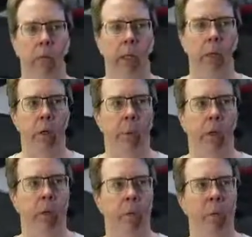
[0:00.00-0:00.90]
really use on
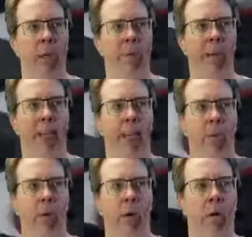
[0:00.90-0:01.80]
my One of these
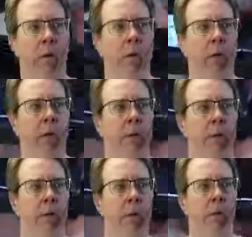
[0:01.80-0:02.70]
magnetic bars, right?
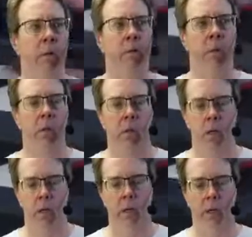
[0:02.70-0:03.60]
So
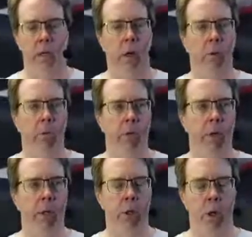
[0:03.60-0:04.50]
uh, this is a Harbor
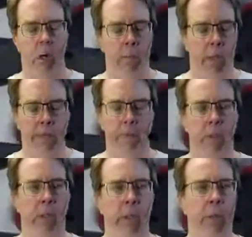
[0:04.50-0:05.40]
Freight job. I haven't really